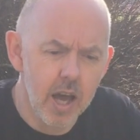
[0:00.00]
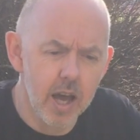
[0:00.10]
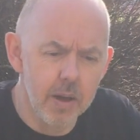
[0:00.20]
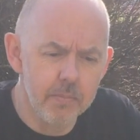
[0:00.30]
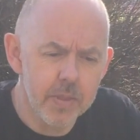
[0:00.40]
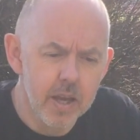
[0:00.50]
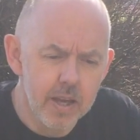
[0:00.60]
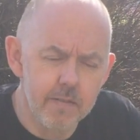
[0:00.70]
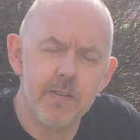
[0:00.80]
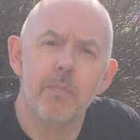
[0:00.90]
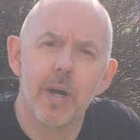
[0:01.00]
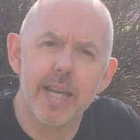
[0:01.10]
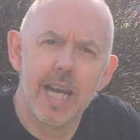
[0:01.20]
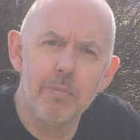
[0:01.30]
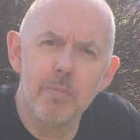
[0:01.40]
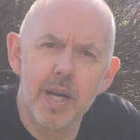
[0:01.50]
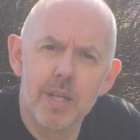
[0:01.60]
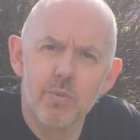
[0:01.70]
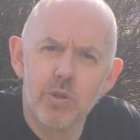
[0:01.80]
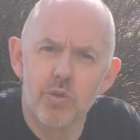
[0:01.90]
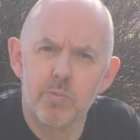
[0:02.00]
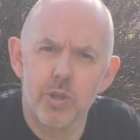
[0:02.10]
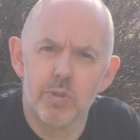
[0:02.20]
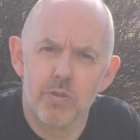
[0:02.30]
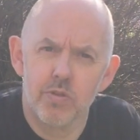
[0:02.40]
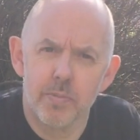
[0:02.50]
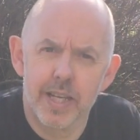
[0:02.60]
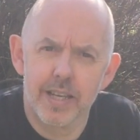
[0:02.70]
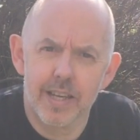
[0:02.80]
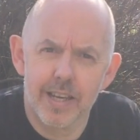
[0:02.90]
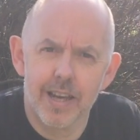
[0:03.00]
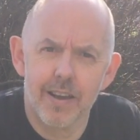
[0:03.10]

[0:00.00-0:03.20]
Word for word: Um, in fact, my cameraman was responsible for making a,